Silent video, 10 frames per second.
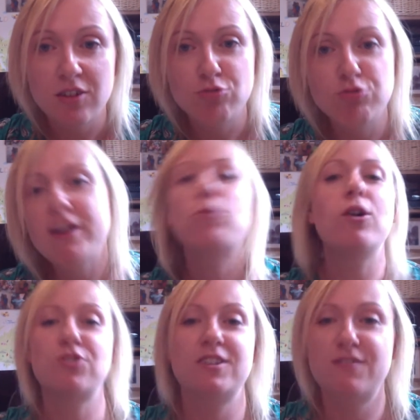
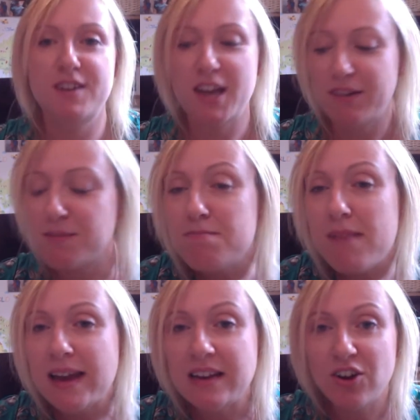re-watch this video as
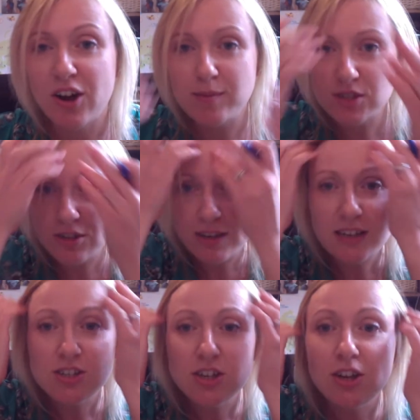many times as you
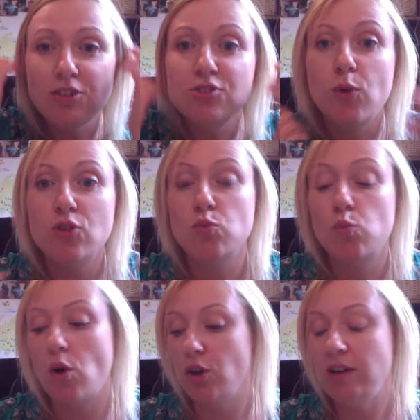need to watch
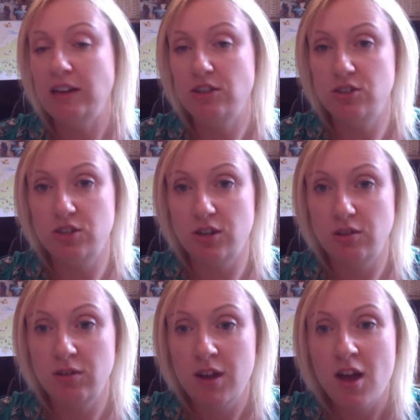what you need to
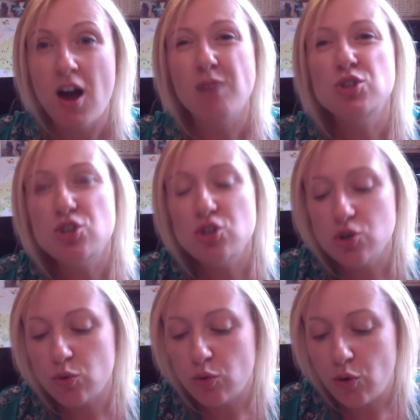do. I'm
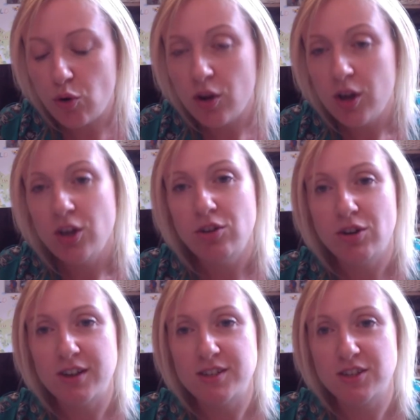sure you
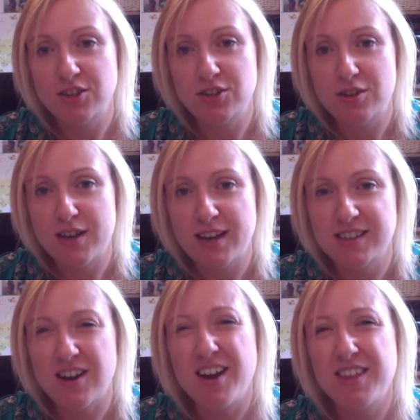guys can do
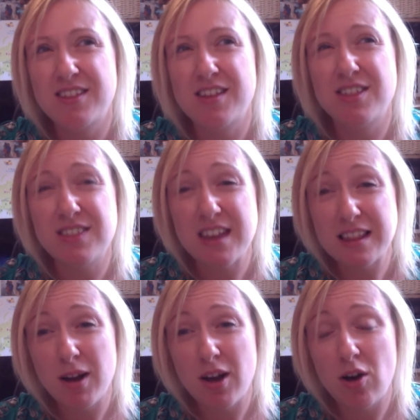this. I think the thing
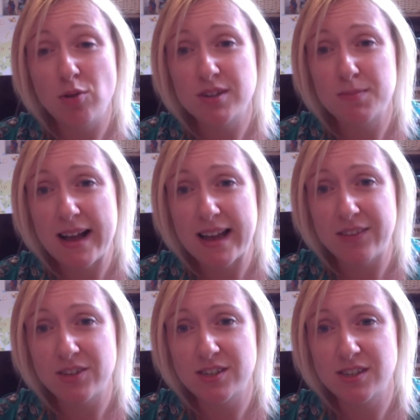that might hold us back
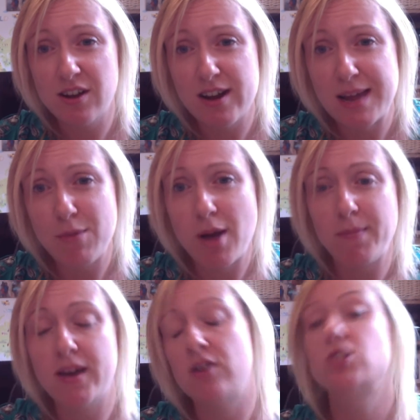ever so slightly might
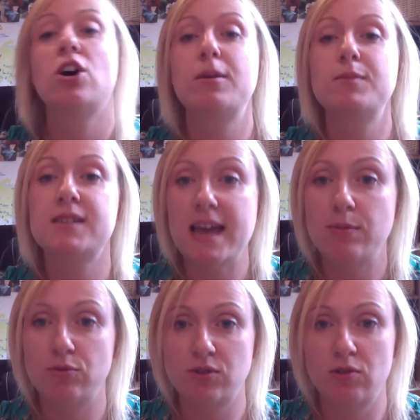be our times
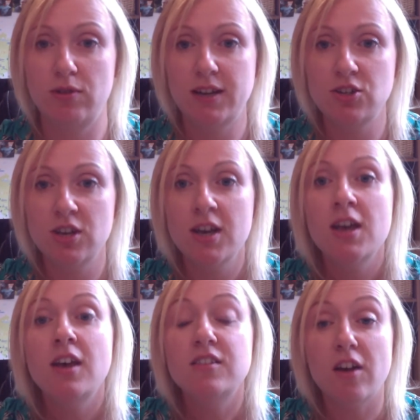tables knowledge.
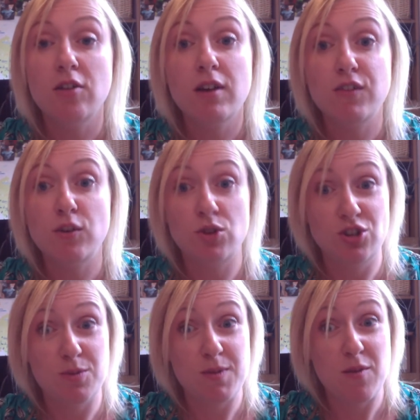So if you want to
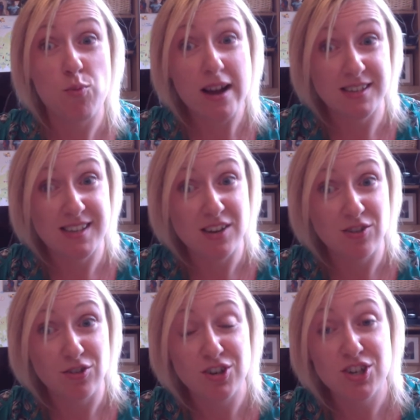do a bit of practicing
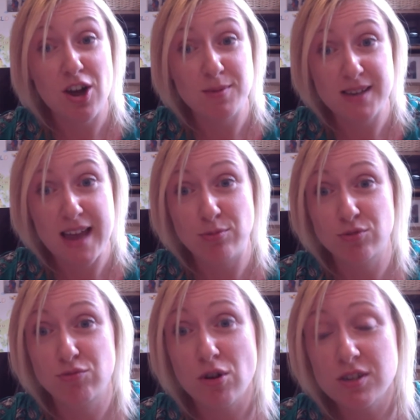on times
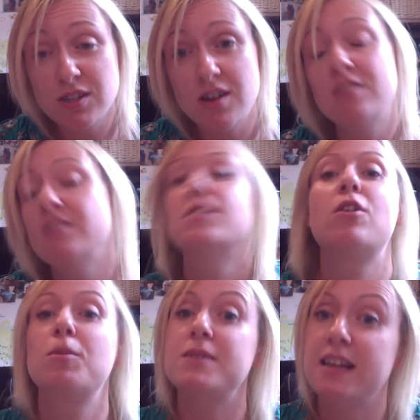tables rock stars
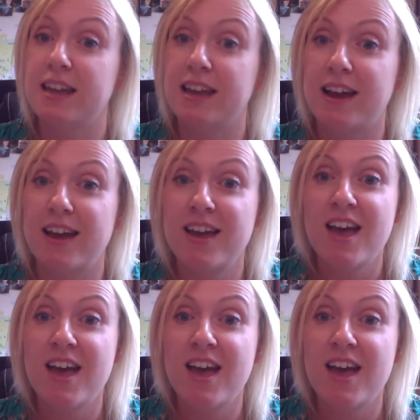on a particular